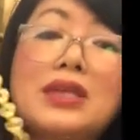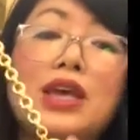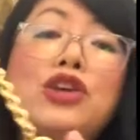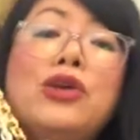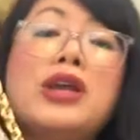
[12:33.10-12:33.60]

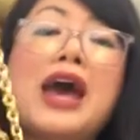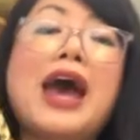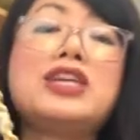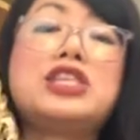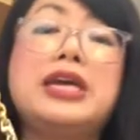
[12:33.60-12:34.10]
you can
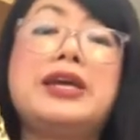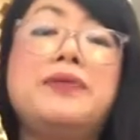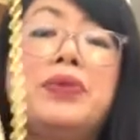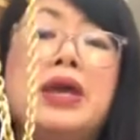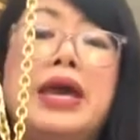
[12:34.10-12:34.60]
actually,
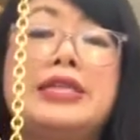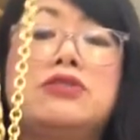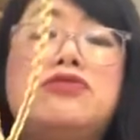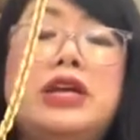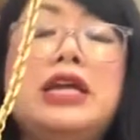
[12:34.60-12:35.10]
it's
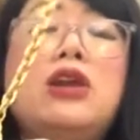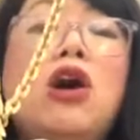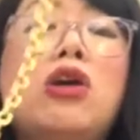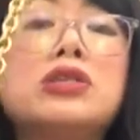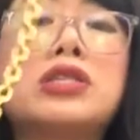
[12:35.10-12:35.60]
a really
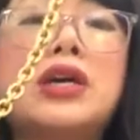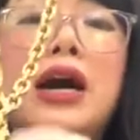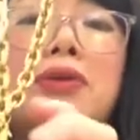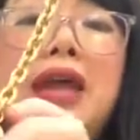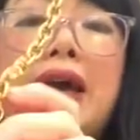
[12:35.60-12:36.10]
long
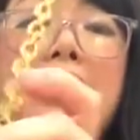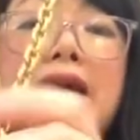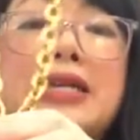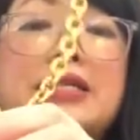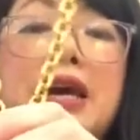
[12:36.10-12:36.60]
style
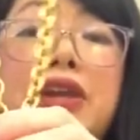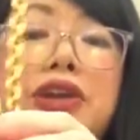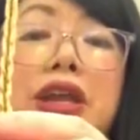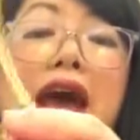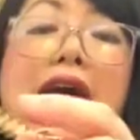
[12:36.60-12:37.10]
necklace and
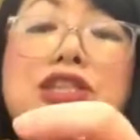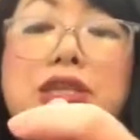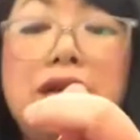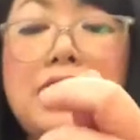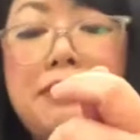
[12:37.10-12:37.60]
you can
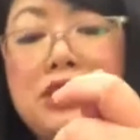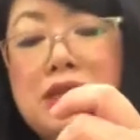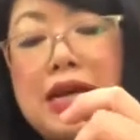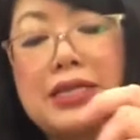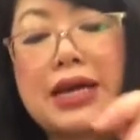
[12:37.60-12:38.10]
actually, let me
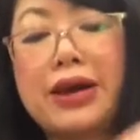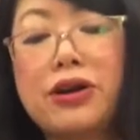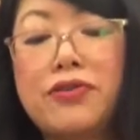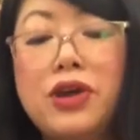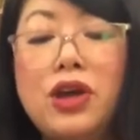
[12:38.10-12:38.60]
just take the tag
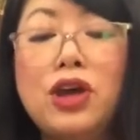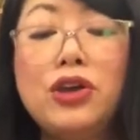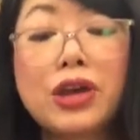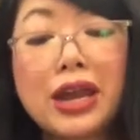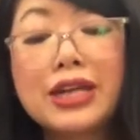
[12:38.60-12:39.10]
off.
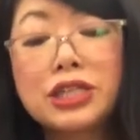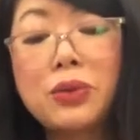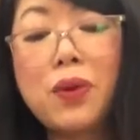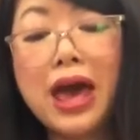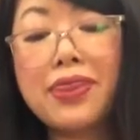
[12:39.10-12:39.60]
You can
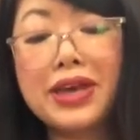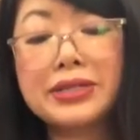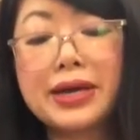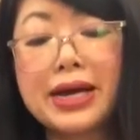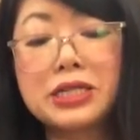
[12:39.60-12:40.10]
actually wear
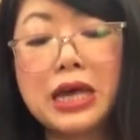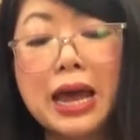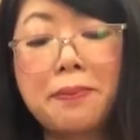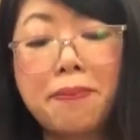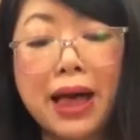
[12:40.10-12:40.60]
this as
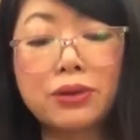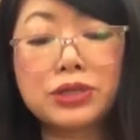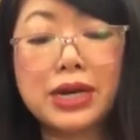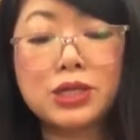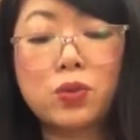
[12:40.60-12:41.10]
a
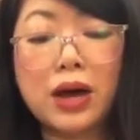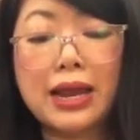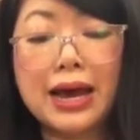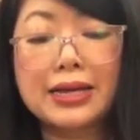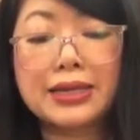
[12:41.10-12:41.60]
belt as
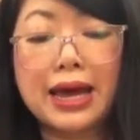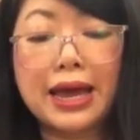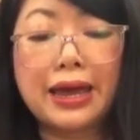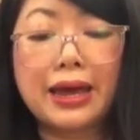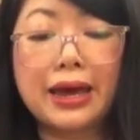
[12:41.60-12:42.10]
well as
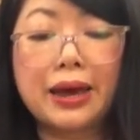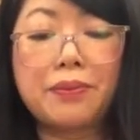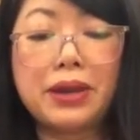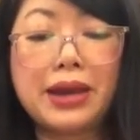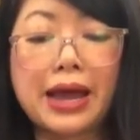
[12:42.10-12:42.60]
a
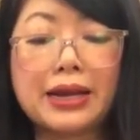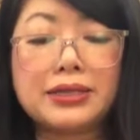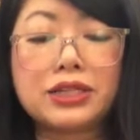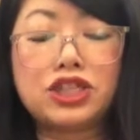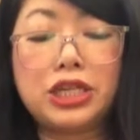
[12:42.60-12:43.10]
um,
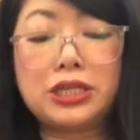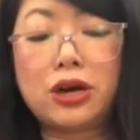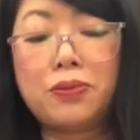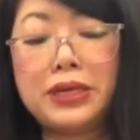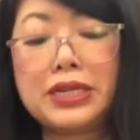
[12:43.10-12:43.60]
necklace. And she
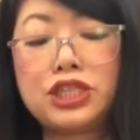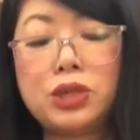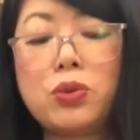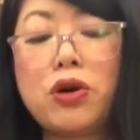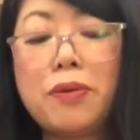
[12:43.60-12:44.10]
told me that
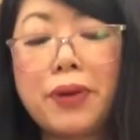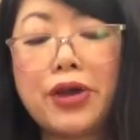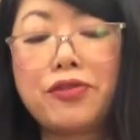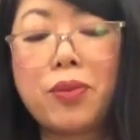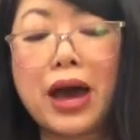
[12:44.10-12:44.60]
she wore it
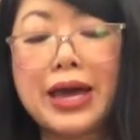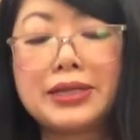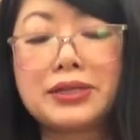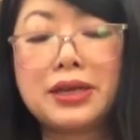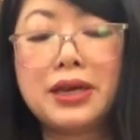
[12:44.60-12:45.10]
both
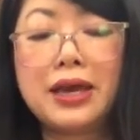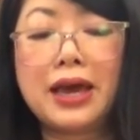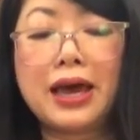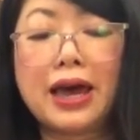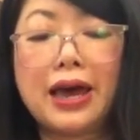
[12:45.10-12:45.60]
ways.
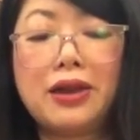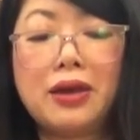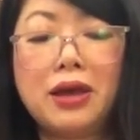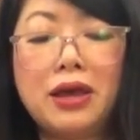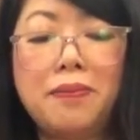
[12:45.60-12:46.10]
And
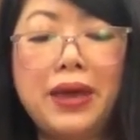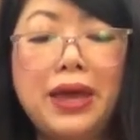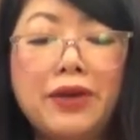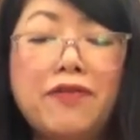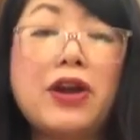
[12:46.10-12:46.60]

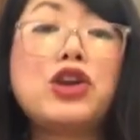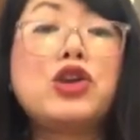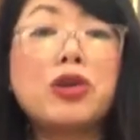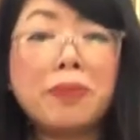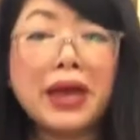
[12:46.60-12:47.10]
being very
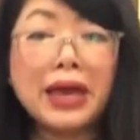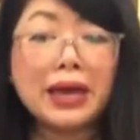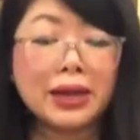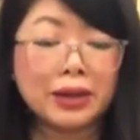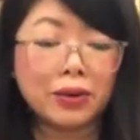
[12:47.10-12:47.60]

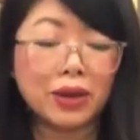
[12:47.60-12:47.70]
European,